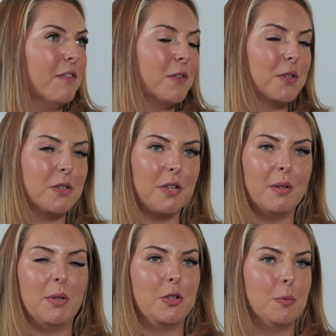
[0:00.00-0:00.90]
I've got
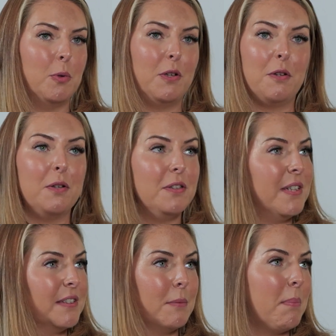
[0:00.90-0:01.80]
so much more
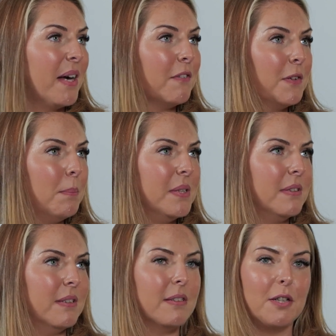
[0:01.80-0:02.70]
enthusiasm back for the business,